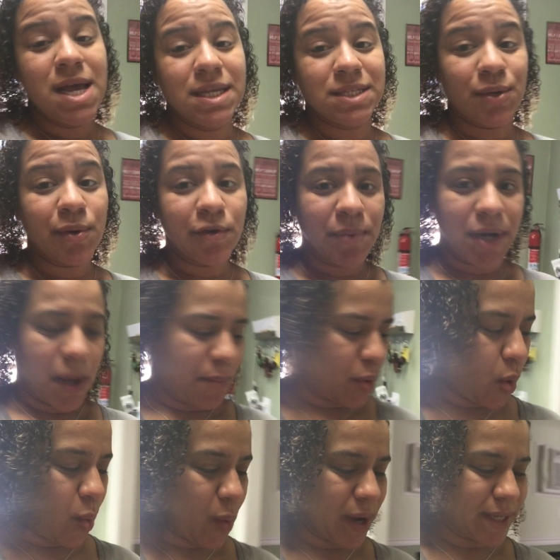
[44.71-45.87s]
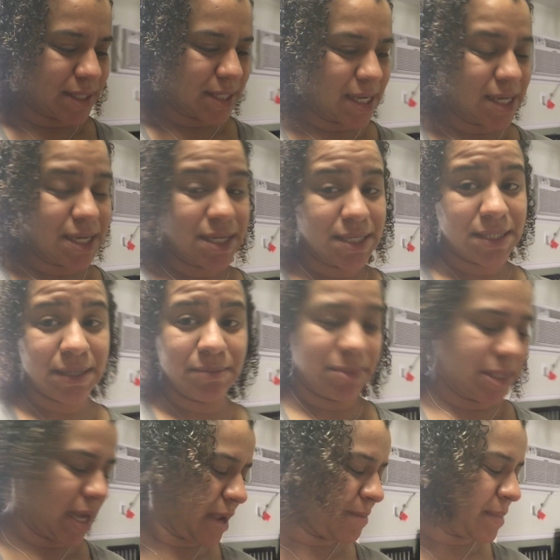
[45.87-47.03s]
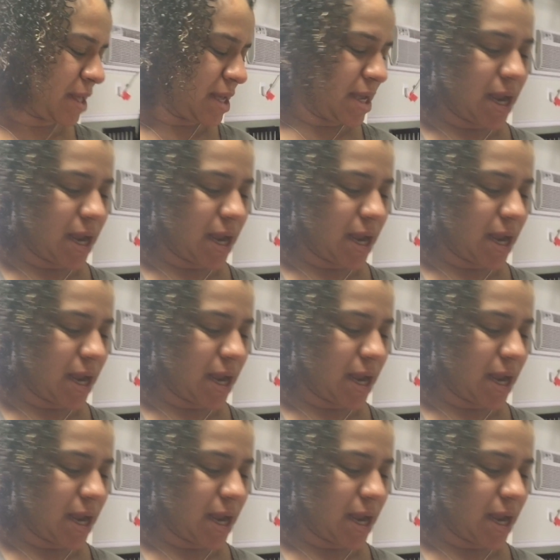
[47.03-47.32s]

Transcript: So we've been up quite some time.